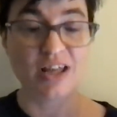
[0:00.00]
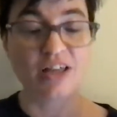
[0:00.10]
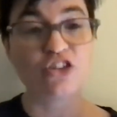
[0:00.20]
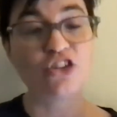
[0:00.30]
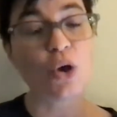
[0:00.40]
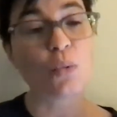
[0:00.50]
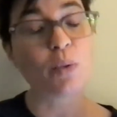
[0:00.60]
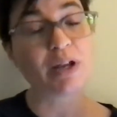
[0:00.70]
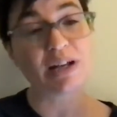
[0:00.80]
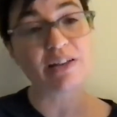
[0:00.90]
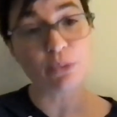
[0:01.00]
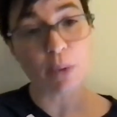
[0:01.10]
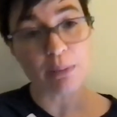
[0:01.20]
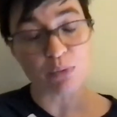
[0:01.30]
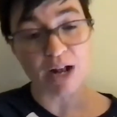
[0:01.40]
So when I
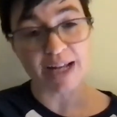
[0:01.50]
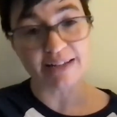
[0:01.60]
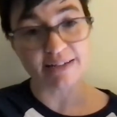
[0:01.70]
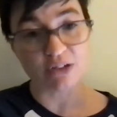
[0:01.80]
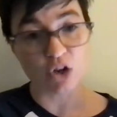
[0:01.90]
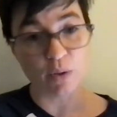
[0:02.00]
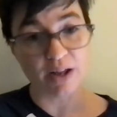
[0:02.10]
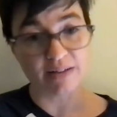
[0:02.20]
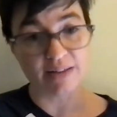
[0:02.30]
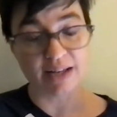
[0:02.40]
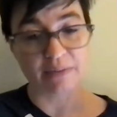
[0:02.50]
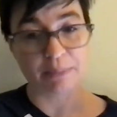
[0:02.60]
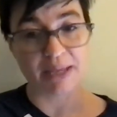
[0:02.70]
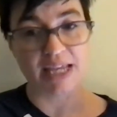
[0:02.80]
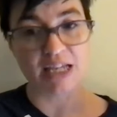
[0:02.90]
swipe right to go on to the next
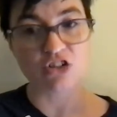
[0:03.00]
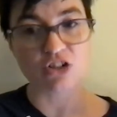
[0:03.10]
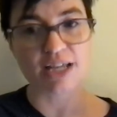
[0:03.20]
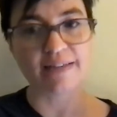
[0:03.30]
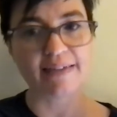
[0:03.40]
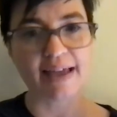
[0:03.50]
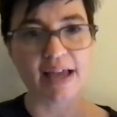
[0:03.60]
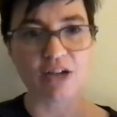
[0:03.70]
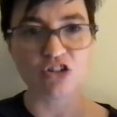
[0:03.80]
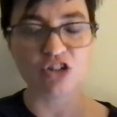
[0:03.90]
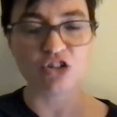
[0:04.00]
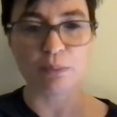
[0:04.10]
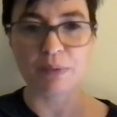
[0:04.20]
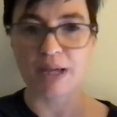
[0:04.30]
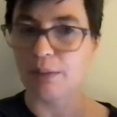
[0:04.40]
page, it's actually
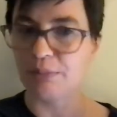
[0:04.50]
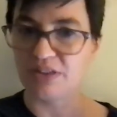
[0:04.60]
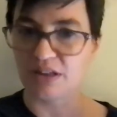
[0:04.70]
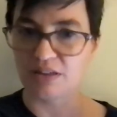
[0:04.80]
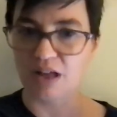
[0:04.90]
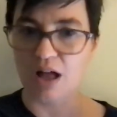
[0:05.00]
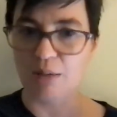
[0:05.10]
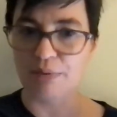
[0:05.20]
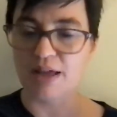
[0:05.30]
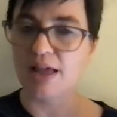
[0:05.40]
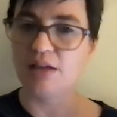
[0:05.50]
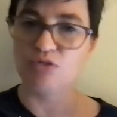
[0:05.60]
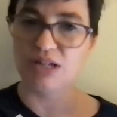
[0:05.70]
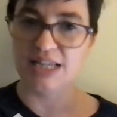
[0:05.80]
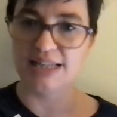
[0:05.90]
jumping up to the top and
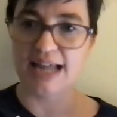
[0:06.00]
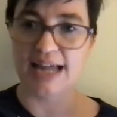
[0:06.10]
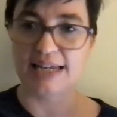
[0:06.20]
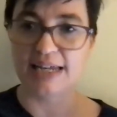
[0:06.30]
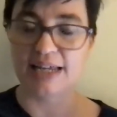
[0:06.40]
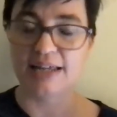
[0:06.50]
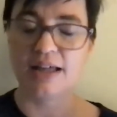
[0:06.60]
reading the heading.